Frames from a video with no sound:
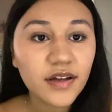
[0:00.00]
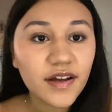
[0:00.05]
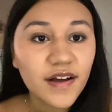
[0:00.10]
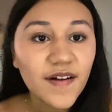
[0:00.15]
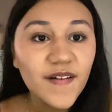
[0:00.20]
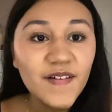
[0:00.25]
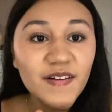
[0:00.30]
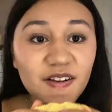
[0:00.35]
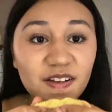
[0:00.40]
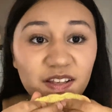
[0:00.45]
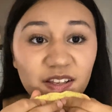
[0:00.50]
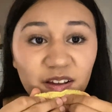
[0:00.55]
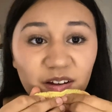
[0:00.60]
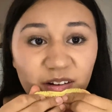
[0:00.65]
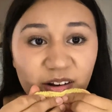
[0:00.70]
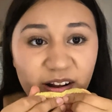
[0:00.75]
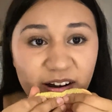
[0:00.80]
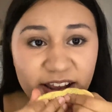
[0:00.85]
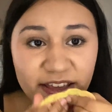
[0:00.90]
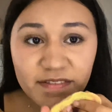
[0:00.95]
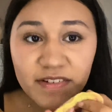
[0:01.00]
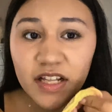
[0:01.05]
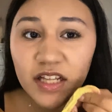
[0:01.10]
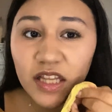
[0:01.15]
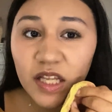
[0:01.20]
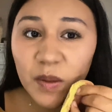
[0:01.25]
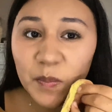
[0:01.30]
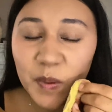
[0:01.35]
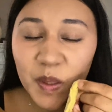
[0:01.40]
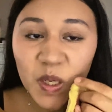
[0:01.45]
Honestly, I'm not even a
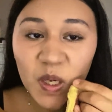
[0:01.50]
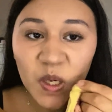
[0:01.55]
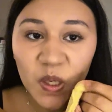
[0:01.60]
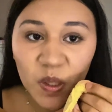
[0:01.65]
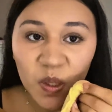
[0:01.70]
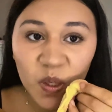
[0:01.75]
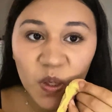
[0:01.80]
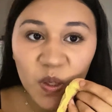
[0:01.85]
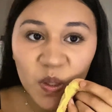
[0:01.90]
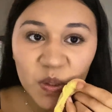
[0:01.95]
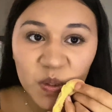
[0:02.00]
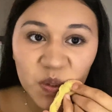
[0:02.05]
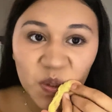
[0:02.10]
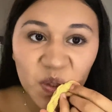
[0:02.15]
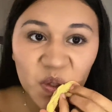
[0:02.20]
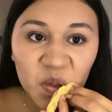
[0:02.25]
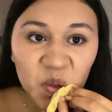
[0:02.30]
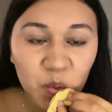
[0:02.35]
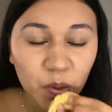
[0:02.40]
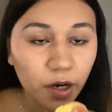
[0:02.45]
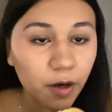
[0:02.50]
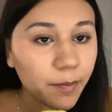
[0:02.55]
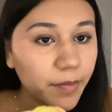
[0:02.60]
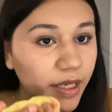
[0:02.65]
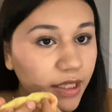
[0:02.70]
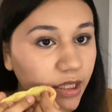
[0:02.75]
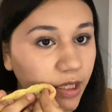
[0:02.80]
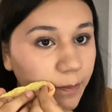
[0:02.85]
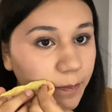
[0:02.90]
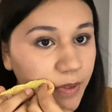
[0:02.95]
lippy kind of girl. I'm trying to wear my
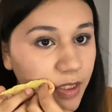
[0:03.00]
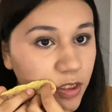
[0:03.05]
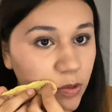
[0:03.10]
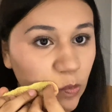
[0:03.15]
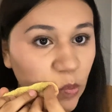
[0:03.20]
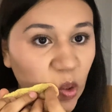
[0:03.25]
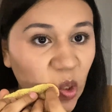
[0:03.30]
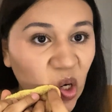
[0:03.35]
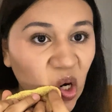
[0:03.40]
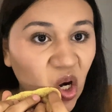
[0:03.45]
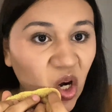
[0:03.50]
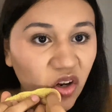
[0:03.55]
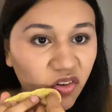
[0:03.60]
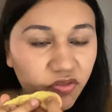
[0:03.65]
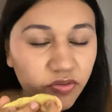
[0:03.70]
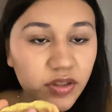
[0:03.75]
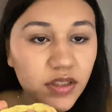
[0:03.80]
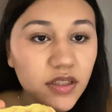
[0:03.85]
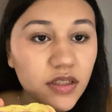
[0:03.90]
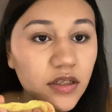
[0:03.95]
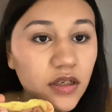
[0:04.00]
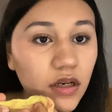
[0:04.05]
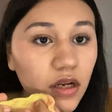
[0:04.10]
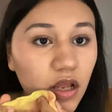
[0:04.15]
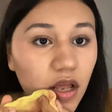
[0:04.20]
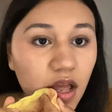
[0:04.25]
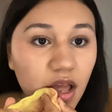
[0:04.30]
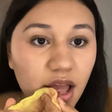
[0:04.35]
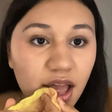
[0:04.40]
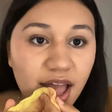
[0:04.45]
lippies more often,
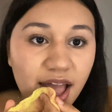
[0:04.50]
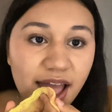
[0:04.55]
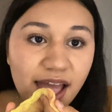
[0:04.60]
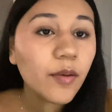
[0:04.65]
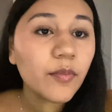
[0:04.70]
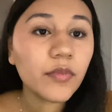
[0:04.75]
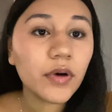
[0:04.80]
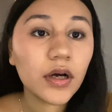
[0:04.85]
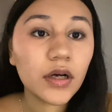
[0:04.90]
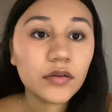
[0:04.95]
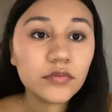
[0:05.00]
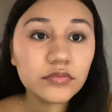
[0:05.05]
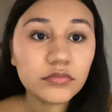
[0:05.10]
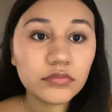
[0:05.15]
but